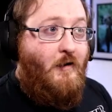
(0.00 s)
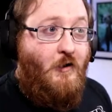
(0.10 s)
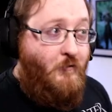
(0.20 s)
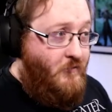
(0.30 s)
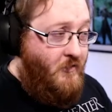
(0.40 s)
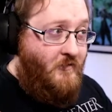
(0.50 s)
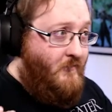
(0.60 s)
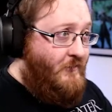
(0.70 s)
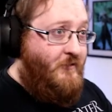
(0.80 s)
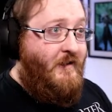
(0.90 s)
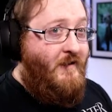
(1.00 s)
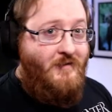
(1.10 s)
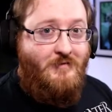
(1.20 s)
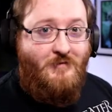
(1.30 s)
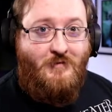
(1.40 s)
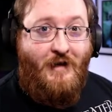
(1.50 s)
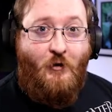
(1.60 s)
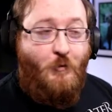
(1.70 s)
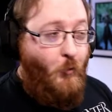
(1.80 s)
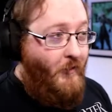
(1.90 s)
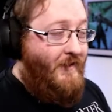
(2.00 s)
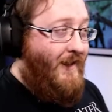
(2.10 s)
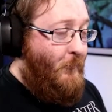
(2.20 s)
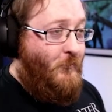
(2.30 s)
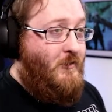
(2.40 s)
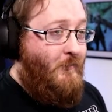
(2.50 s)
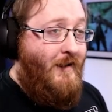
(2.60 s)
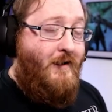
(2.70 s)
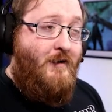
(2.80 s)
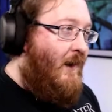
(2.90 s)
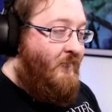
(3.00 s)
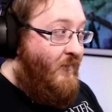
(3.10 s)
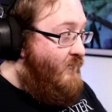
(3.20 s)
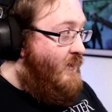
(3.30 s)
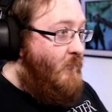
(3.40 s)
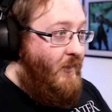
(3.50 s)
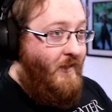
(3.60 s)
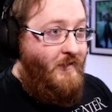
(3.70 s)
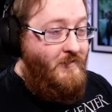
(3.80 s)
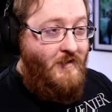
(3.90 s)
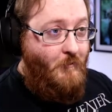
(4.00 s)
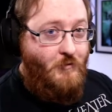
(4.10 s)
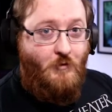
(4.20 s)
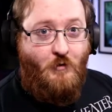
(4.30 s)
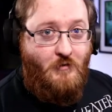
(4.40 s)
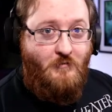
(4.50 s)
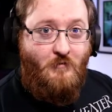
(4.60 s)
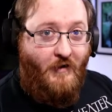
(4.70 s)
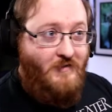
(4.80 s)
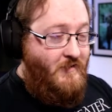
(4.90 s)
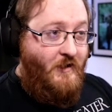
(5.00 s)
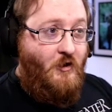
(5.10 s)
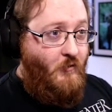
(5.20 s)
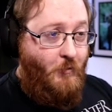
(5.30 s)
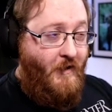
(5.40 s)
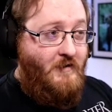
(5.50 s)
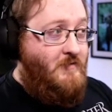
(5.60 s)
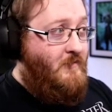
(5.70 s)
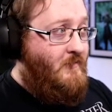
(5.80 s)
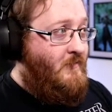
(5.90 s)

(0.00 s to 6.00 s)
You've just literally nailed the point I was going to make. At 15 million, he's an absolute steal of a price.